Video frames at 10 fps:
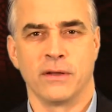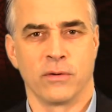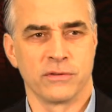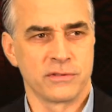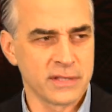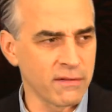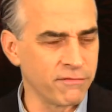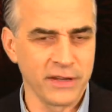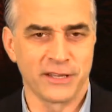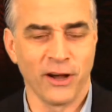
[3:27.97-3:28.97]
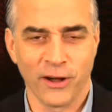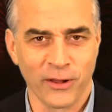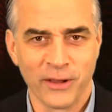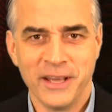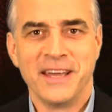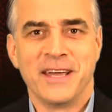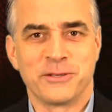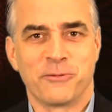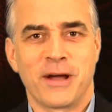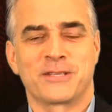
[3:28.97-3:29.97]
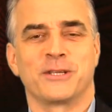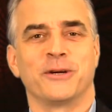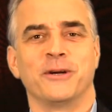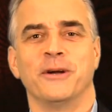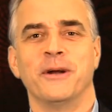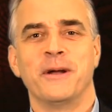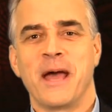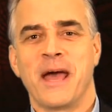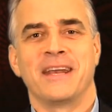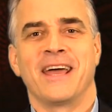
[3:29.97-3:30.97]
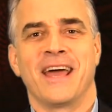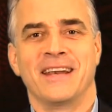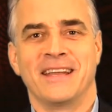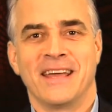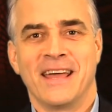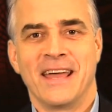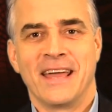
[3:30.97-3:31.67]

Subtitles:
or 7 feet tall, he's a wrestler, and